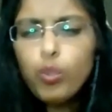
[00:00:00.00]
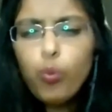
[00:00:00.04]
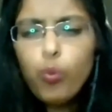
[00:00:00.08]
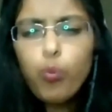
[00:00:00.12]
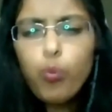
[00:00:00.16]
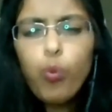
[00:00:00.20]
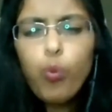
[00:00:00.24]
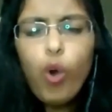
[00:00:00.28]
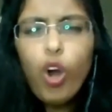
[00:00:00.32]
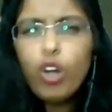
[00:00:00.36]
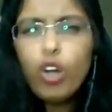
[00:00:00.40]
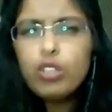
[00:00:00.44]

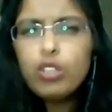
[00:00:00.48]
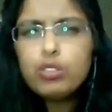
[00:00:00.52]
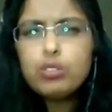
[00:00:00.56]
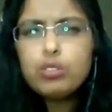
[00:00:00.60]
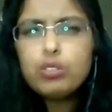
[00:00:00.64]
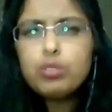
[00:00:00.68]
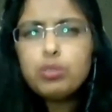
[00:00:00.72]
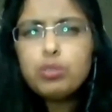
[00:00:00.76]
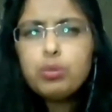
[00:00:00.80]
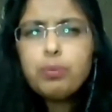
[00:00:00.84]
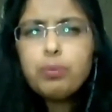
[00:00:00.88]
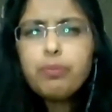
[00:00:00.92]
you want
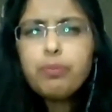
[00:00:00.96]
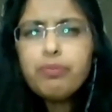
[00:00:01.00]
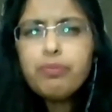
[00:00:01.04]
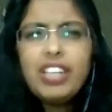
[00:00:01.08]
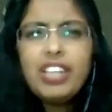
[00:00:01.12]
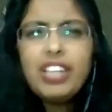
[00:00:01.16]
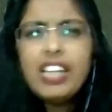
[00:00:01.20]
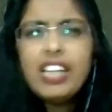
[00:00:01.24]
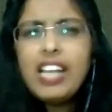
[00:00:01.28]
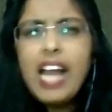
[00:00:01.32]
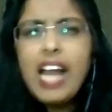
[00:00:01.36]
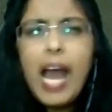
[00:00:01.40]
to
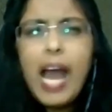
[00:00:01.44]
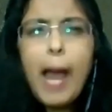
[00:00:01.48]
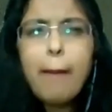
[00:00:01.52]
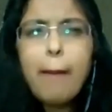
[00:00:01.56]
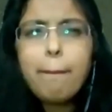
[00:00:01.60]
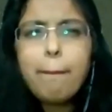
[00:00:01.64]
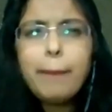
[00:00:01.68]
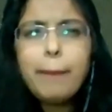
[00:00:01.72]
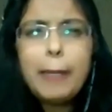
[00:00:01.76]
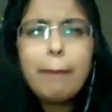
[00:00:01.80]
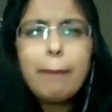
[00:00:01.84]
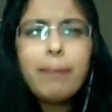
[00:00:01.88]
feel
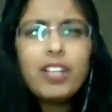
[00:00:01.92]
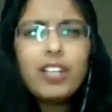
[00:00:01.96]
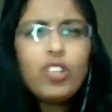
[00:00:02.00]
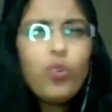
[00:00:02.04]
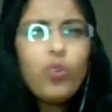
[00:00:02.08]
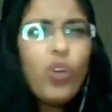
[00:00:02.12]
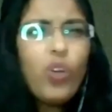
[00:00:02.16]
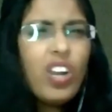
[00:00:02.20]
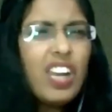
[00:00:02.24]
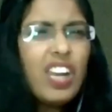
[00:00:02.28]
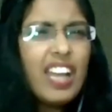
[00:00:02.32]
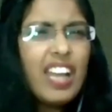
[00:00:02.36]
happy, but
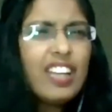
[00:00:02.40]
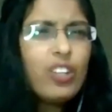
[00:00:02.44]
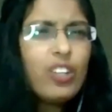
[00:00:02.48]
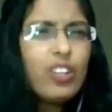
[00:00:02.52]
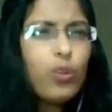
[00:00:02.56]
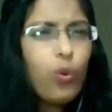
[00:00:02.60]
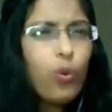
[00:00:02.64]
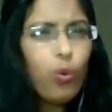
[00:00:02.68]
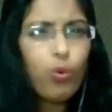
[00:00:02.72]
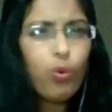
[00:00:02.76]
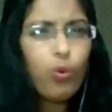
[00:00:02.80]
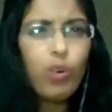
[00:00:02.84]
you are like,
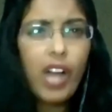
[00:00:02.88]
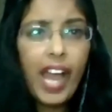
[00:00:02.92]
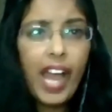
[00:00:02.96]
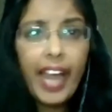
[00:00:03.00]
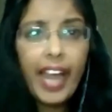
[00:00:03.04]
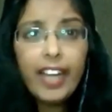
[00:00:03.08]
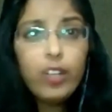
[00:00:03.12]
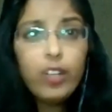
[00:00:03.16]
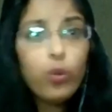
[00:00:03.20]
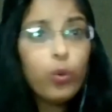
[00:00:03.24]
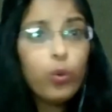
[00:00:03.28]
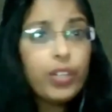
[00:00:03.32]
no,
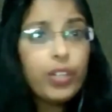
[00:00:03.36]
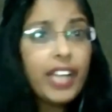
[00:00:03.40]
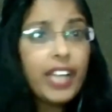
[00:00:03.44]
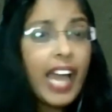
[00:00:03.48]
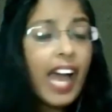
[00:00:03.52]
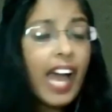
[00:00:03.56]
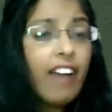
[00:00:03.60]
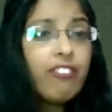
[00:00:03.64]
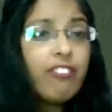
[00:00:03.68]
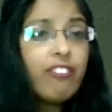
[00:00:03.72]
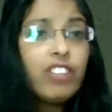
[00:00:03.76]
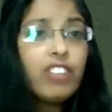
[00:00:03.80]
I don't
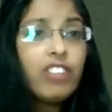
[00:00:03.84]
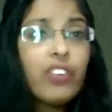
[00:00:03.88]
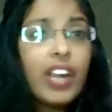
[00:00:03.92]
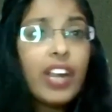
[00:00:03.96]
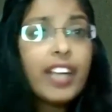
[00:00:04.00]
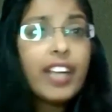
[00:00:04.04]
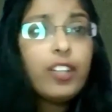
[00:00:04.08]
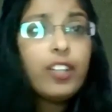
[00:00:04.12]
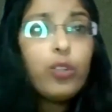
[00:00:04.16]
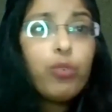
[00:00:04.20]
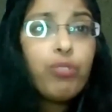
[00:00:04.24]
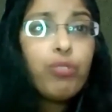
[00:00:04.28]
have the
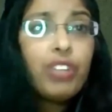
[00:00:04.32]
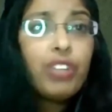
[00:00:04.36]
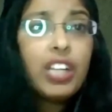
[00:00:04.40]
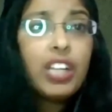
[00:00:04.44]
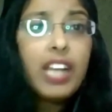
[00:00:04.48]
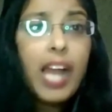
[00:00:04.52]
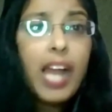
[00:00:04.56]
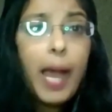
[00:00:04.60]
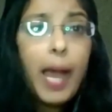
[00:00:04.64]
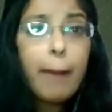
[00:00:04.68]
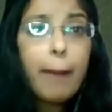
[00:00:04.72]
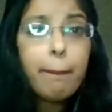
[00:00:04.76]
right to
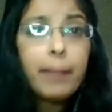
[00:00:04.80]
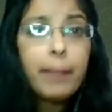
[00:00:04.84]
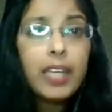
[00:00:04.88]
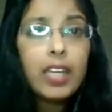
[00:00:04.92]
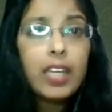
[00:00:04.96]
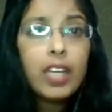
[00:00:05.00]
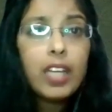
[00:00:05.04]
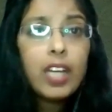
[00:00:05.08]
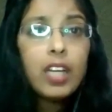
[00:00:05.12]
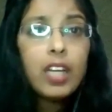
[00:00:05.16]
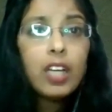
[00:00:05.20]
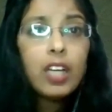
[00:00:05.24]
feel
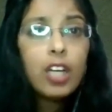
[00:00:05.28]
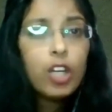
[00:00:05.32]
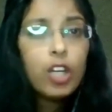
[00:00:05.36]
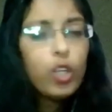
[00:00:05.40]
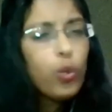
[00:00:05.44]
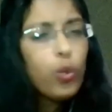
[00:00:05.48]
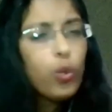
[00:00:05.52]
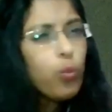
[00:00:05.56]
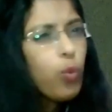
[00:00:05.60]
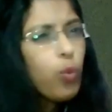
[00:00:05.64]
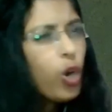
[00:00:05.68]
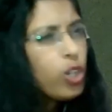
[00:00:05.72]
happy.
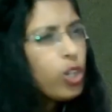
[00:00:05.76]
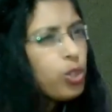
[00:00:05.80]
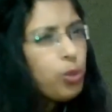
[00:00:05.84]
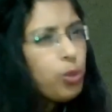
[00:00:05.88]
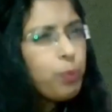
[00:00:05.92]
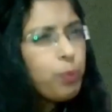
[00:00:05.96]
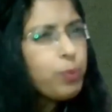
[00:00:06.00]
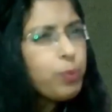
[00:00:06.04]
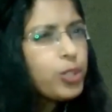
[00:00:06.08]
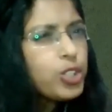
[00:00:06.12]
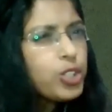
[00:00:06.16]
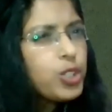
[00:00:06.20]
You want
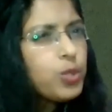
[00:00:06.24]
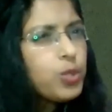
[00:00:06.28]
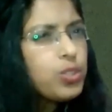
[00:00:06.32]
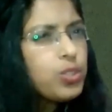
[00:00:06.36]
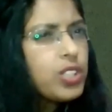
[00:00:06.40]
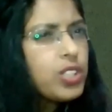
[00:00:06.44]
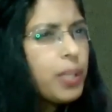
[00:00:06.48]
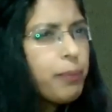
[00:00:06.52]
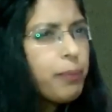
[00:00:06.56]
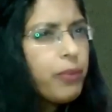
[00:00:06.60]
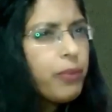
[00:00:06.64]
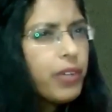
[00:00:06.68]
to pursue
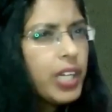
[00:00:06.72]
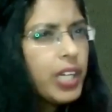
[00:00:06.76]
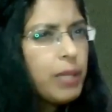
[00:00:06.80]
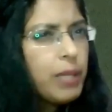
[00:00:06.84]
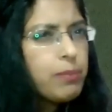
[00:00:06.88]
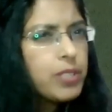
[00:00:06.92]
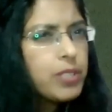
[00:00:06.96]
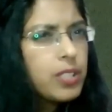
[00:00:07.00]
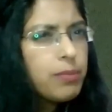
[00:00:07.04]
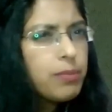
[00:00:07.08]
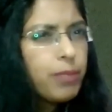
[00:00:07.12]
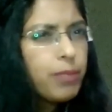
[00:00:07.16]
some
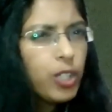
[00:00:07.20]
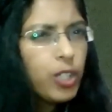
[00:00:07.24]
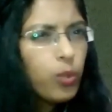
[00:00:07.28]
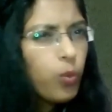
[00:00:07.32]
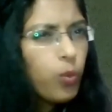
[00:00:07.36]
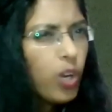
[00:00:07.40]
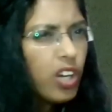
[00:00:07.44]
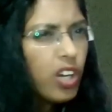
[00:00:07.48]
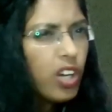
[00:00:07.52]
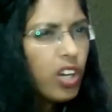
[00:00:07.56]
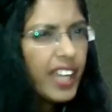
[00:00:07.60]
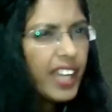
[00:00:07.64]
dreams, but
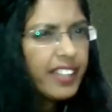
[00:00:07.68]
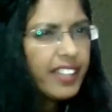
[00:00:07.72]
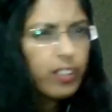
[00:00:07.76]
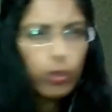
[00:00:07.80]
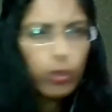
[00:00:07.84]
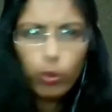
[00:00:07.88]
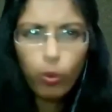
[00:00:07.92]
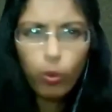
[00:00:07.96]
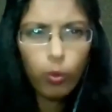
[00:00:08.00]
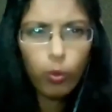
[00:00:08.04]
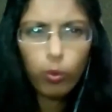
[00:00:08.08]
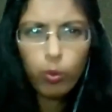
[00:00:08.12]
you are like,
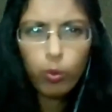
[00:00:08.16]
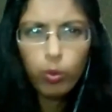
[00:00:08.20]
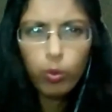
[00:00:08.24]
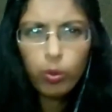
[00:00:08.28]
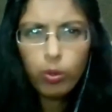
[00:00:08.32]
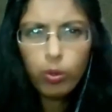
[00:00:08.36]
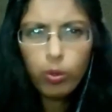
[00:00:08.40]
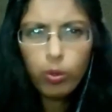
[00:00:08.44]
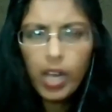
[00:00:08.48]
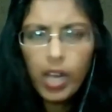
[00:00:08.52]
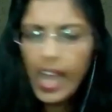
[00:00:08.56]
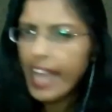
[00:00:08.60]
no,
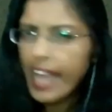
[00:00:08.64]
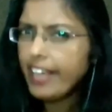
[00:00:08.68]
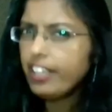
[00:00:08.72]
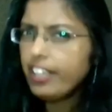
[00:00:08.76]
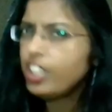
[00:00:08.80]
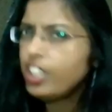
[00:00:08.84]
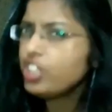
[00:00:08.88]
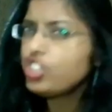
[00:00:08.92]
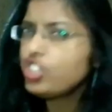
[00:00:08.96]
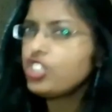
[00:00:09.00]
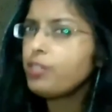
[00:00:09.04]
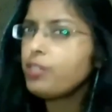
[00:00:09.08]
I
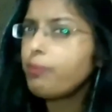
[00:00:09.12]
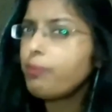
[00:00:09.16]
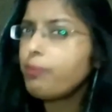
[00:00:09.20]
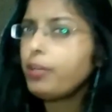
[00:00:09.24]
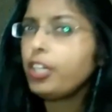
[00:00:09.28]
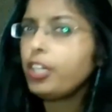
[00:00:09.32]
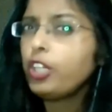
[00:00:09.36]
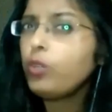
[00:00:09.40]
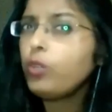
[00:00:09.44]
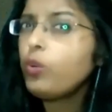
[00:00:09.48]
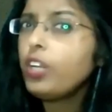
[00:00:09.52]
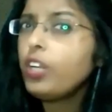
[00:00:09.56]
reached a
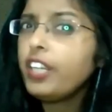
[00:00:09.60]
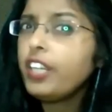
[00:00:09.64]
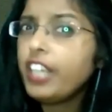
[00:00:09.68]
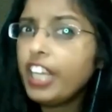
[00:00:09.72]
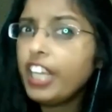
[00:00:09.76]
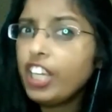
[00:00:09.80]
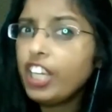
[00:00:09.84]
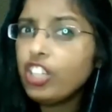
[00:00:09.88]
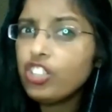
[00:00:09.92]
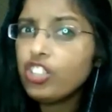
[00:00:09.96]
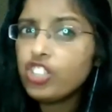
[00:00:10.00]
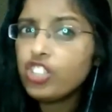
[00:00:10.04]
particular
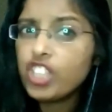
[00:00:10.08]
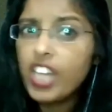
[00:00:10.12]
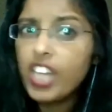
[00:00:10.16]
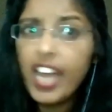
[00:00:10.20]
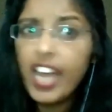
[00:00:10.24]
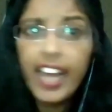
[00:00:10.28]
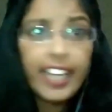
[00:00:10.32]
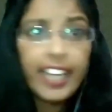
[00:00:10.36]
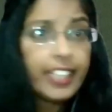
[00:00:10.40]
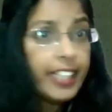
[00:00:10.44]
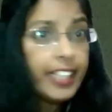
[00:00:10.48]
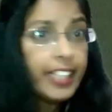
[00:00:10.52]
age,
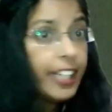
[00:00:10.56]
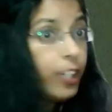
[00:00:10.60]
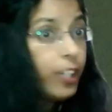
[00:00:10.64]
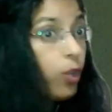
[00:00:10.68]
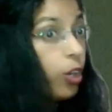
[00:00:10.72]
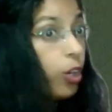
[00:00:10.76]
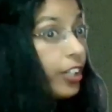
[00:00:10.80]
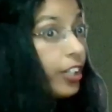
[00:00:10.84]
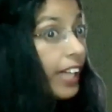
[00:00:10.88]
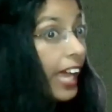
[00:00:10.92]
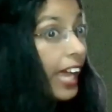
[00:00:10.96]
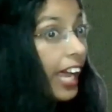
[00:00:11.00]
I did
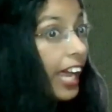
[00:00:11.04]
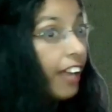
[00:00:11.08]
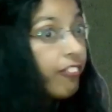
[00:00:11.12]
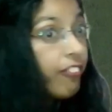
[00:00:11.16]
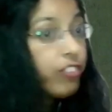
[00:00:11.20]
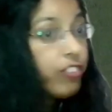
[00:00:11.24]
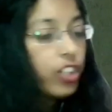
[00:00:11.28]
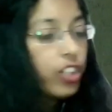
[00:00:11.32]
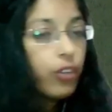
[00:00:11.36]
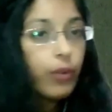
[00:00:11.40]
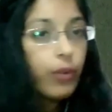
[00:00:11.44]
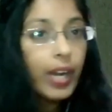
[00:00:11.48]
not have
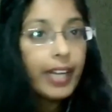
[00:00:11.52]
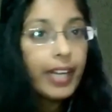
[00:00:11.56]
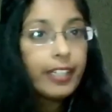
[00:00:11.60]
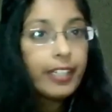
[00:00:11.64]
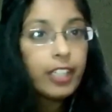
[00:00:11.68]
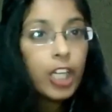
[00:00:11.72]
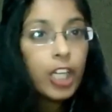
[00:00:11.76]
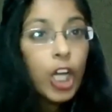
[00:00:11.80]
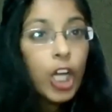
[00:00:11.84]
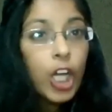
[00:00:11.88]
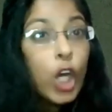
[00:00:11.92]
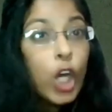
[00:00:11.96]
the right
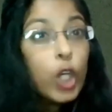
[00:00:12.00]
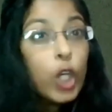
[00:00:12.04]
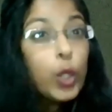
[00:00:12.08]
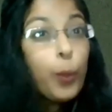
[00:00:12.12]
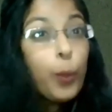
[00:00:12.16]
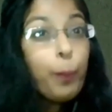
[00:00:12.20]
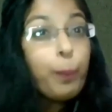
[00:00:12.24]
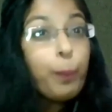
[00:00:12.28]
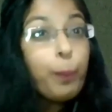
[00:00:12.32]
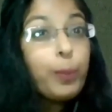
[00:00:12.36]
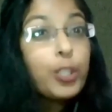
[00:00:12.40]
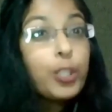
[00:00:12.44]

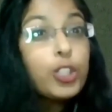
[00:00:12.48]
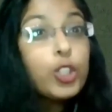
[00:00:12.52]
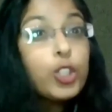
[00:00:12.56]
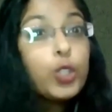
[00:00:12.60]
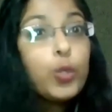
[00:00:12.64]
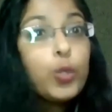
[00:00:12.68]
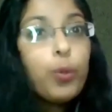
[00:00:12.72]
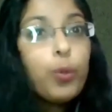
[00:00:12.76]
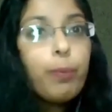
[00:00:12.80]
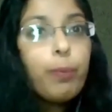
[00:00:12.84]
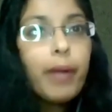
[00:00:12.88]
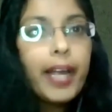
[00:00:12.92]
to
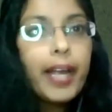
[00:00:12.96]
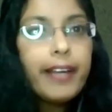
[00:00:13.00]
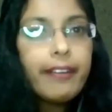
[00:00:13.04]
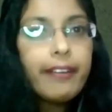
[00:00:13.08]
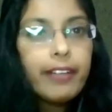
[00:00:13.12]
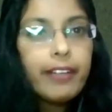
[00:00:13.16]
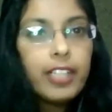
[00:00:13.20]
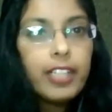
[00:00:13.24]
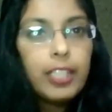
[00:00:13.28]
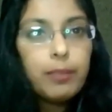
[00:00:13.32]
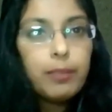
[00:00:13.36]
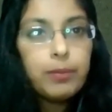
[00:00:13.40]
pursue my
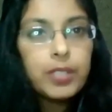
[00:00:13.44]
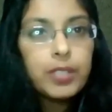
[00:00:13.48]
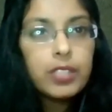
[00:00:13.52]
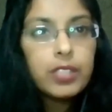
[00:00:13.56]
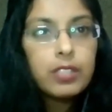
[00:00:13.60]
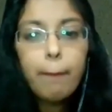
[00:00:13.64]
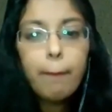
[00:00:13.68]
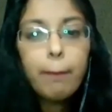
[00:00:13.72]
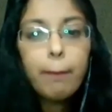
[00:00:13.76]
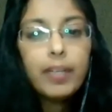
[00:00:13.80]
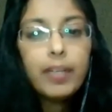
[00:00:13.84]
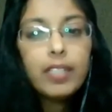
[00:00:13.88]
dreams.
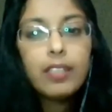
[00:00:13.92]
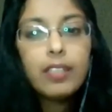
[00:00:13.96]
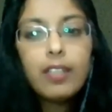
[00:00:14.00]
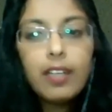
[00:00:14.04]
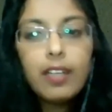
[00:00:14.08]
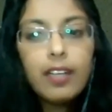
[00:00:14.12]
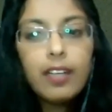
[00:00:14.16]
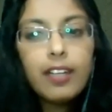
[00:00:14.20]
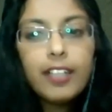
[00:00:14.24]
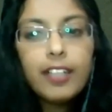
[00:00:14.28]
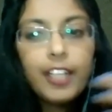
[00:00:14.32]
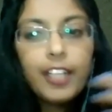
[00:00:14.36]

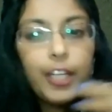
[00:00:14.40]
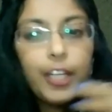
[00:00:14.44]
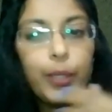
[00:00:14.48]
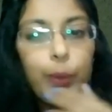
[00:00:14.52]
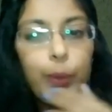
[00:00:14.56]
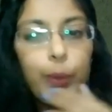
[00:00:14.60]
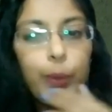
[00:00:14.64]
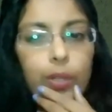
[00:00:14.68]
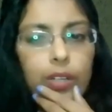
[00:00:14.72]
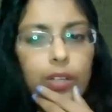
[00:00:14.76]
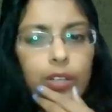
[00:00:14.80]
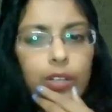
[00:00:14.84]
But did
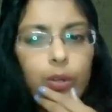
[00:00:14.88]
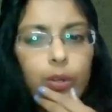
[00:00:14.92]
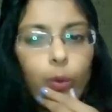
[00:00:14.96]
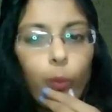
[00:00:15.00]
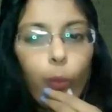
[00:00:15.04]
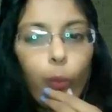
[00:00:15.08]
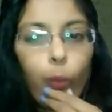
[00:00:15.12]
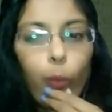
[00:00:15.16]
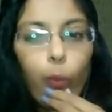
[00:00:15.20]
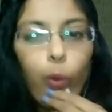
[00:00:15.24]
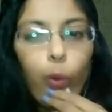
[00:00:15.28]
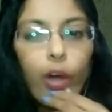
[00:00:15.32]
you know
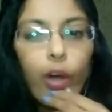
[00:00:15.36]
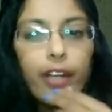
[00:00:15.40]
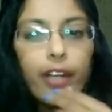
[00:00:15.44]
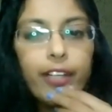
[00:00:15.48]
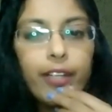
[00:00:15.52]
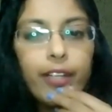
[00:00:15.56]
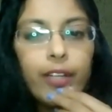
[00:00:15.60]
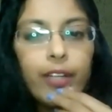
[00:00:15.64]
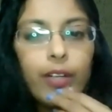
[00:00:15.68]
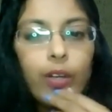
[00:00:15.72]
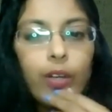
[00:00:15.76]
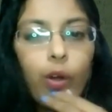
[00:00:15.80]

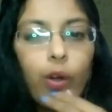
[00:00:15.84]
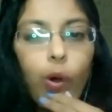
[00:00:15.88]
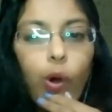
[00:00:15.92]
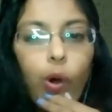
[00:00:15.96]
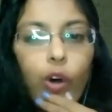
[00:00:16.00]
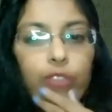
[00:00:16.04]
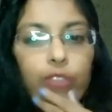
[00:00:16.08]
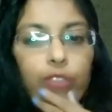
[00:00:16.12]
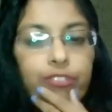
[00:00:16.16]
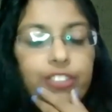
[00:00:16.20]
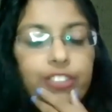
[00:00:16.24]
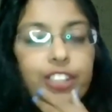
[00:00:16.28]
one
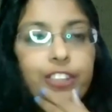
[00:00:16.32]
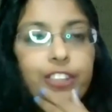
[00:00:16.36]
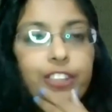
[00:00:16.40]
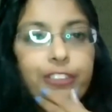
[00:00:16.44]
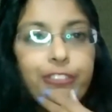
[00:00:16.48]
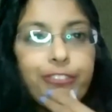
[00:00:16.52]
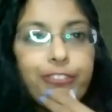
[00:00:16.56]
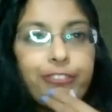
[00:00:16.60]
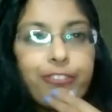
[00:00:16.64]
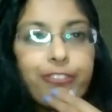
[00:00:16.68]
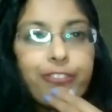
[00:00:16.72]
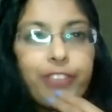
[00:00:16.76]
of
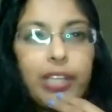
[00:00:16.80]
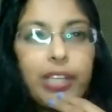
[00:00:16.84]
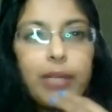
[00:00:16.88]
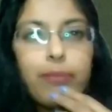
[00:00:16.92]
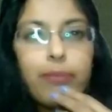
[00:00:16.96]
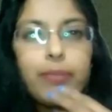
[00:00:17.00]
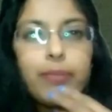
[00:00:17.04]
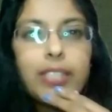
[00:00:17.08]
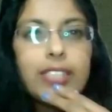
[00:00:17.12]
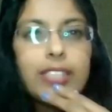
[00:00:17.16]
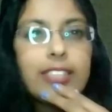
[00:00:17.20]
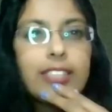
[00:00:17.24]
the
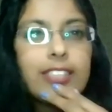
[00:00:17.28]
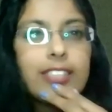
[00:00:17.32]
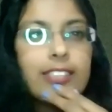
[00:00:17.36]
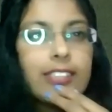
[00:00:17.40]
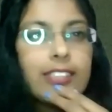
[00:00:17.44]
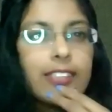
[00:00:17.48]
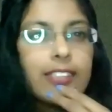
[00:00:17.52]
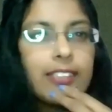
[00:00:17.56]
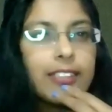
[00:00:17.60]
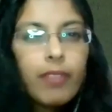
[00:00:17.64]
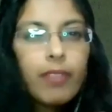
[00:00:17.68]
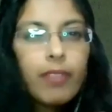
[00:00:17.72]
famous